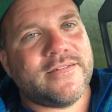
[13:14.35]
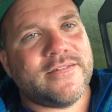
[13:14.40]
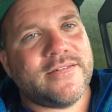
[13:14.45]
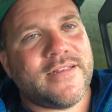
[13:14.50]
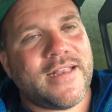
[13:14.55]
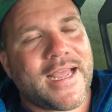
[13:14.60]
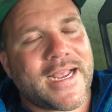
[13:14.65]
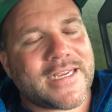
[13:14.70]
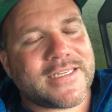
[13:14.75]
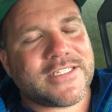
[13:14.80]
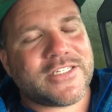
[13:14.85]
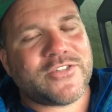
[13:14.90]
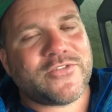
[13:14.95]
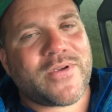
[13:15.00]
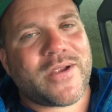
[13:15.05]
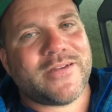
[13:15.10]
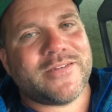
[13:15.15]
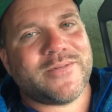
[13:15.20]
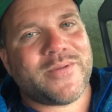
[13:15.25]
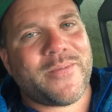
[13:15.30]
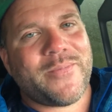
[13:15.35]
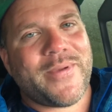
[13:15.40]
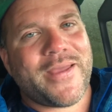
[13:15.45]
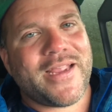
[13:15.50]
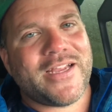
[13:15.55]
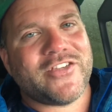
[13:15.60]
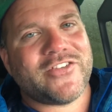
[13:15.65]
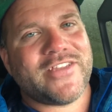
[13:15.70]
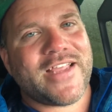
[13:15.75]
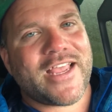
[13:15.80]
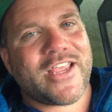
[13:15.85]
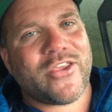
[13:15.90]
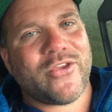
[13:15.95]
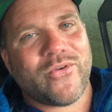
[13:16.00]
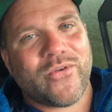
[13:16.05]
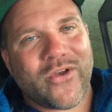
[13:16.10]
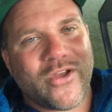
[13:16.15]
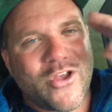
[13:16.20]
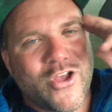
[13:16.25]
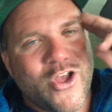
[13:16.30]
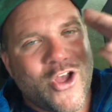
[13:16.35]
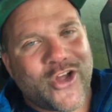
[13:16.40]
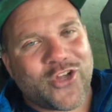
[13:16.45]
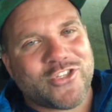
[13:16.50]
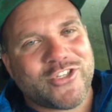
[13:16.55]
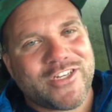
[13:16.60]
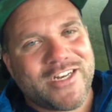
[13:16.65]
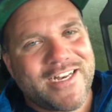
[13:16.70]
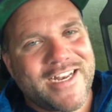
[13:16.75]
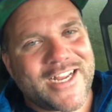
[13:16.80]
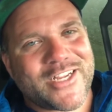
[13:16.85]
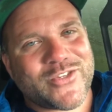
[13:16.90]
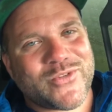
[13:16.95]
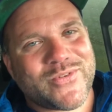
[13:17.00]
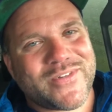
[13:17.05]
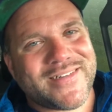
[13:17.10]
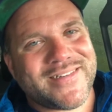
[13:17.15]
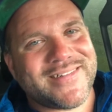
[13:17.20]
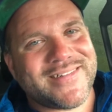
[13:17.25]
Like and subscribe to my page. Thank you. On to the next one.